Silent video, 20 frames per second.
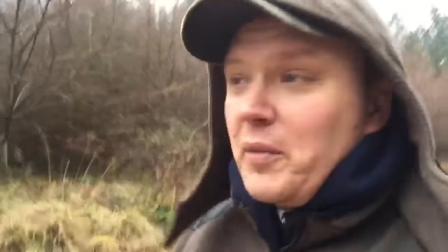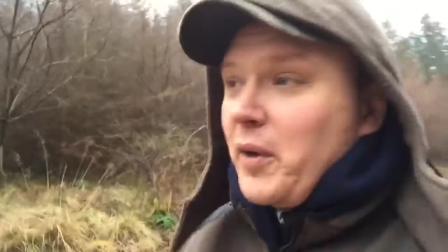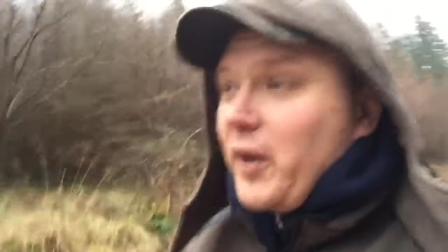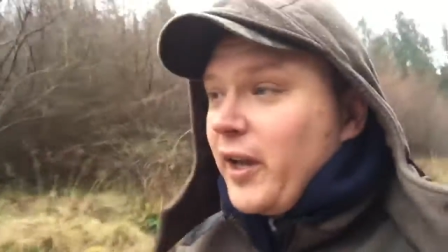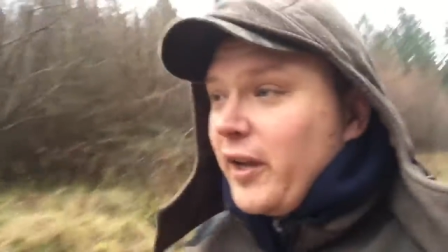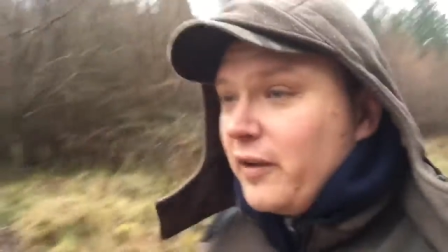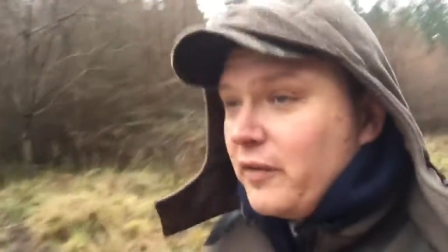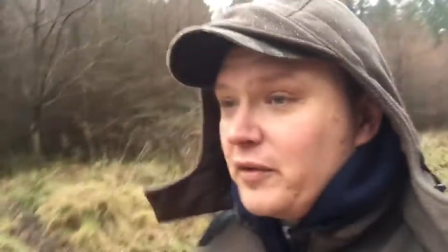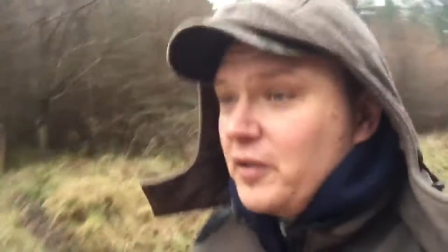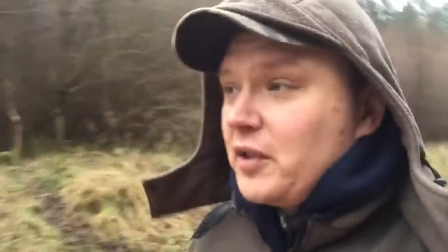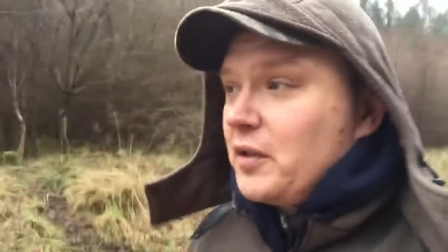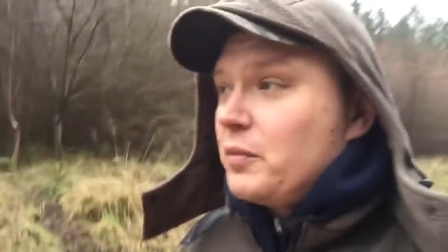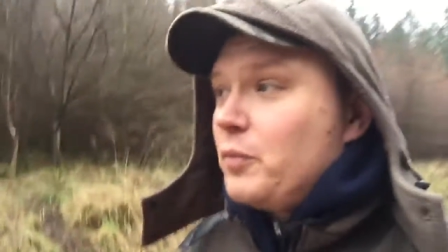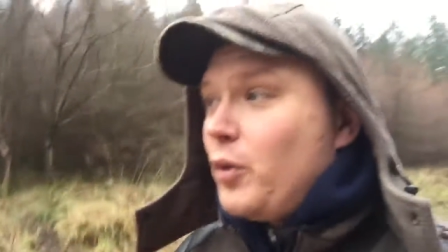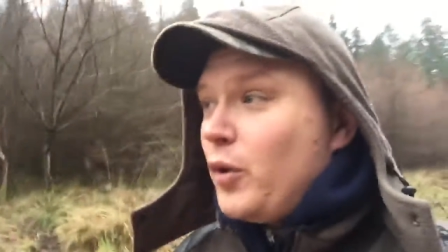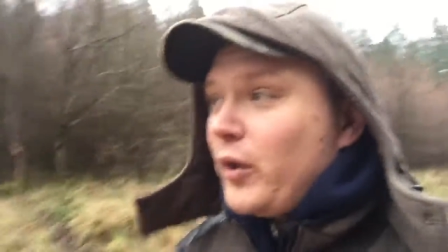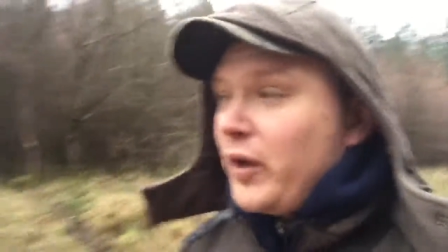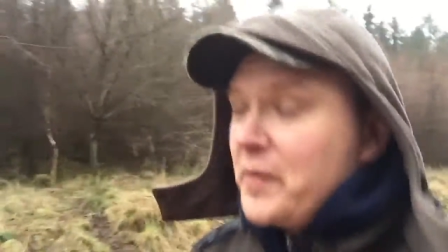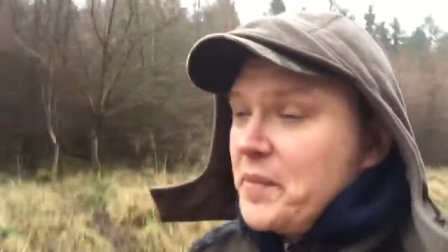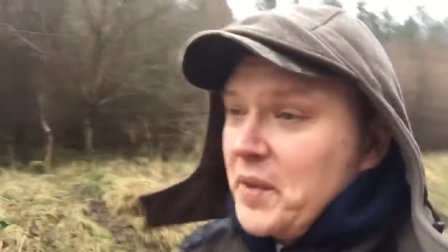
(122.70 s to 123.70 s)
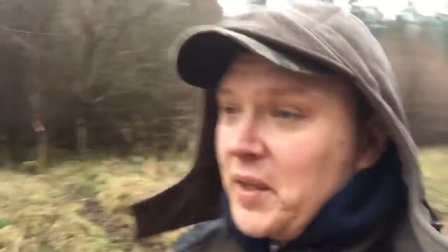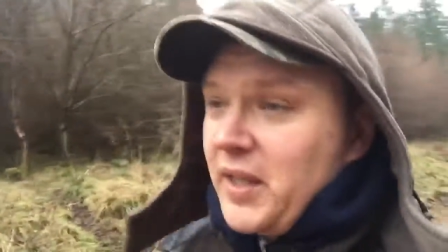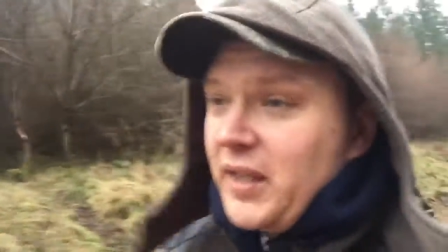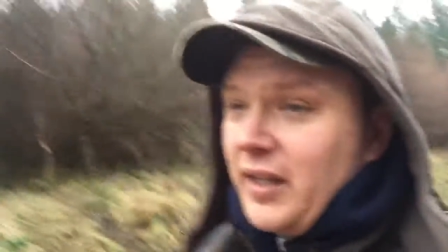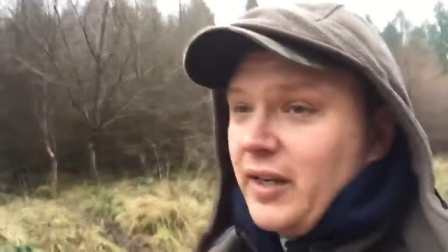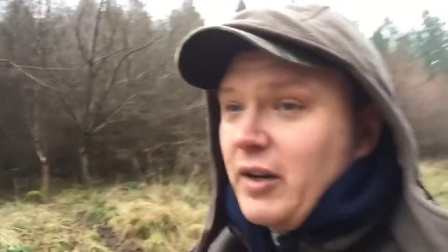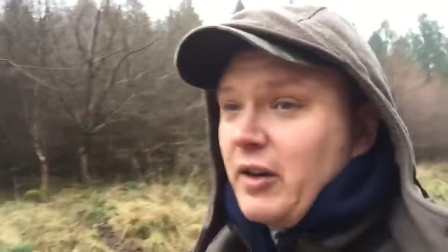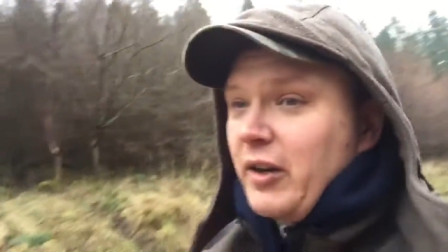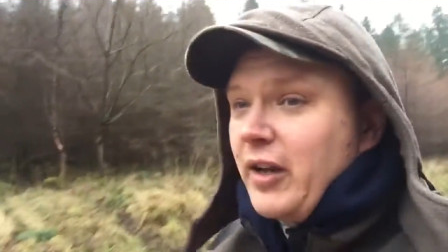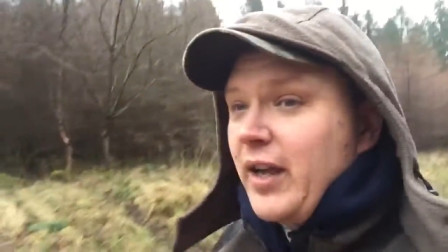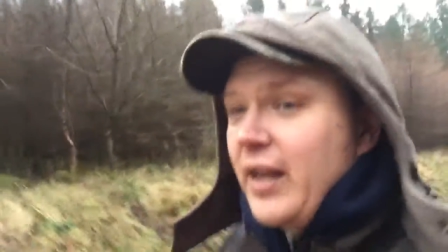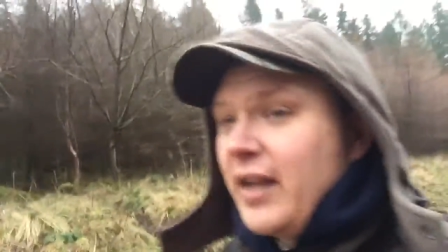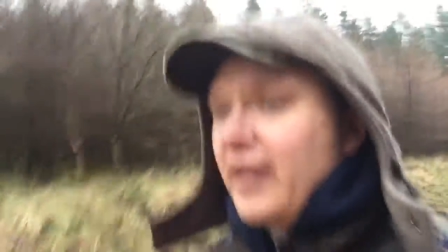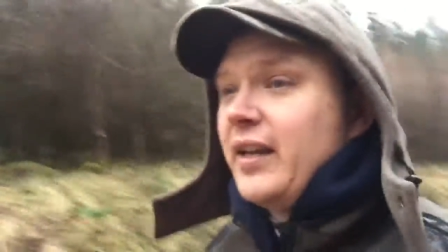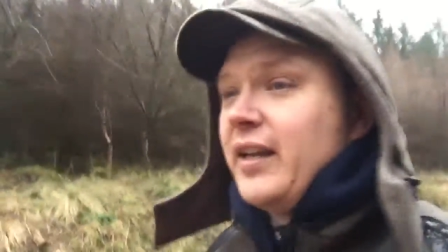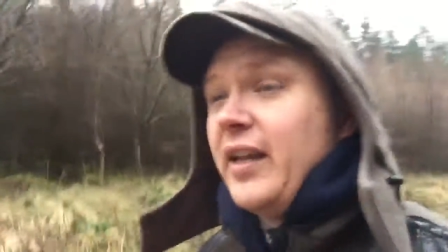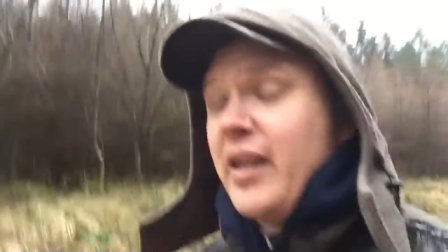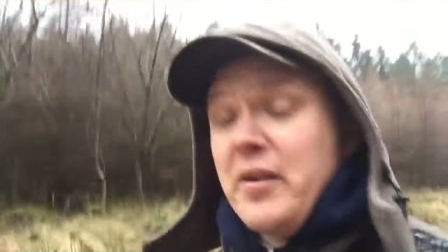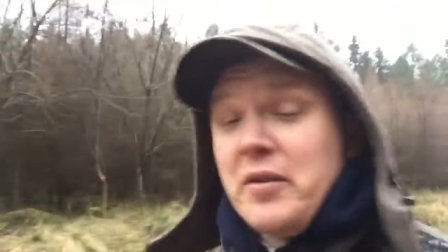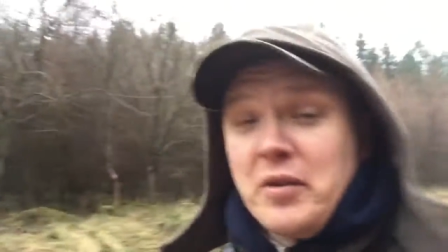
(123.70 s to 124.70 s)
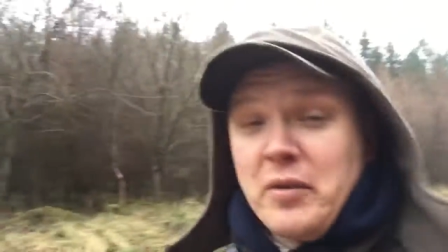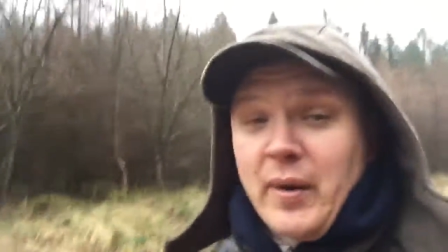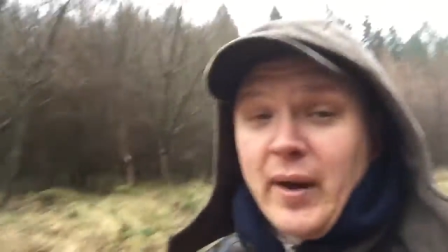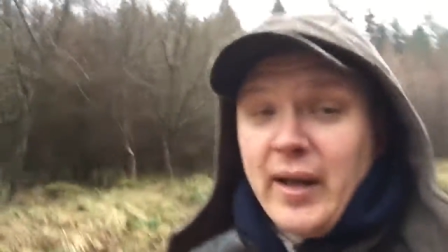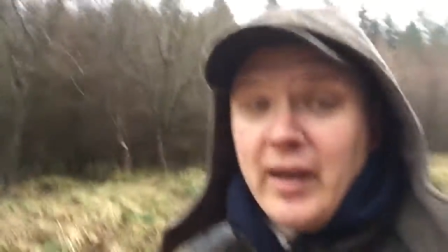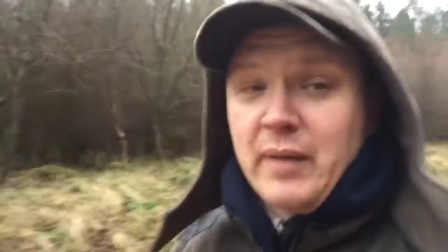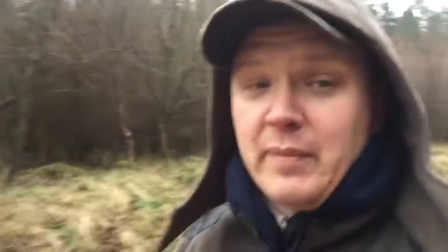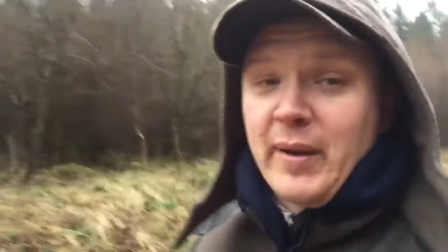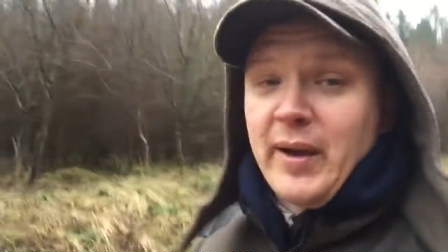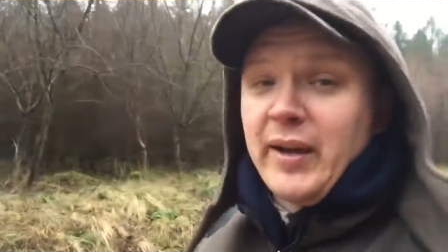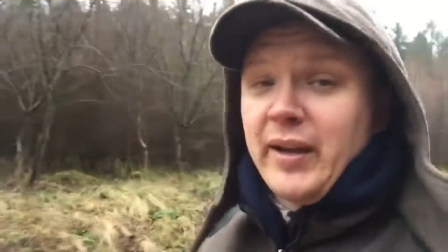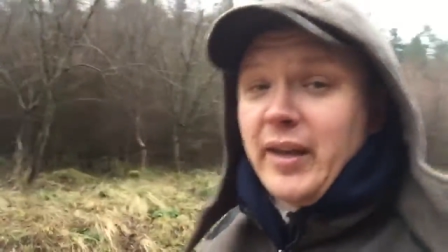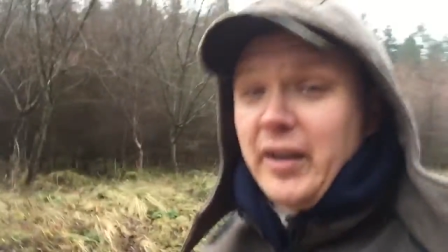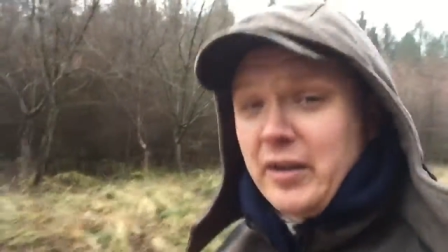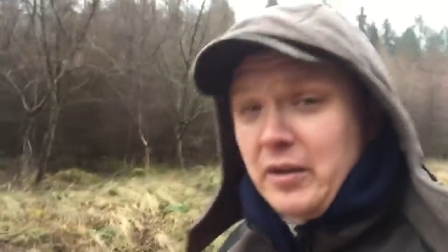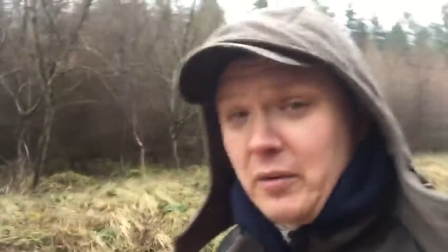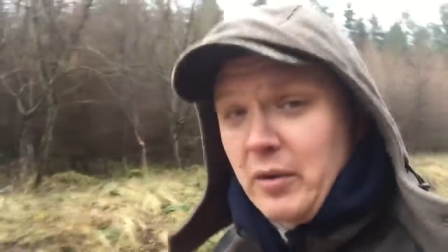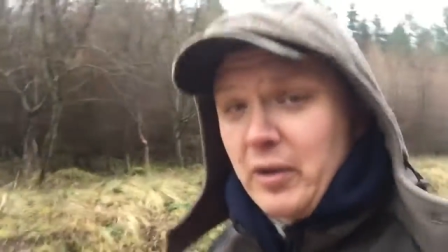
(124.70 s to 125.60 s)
way of just walking with a dog. It keeps you out and about, keeps you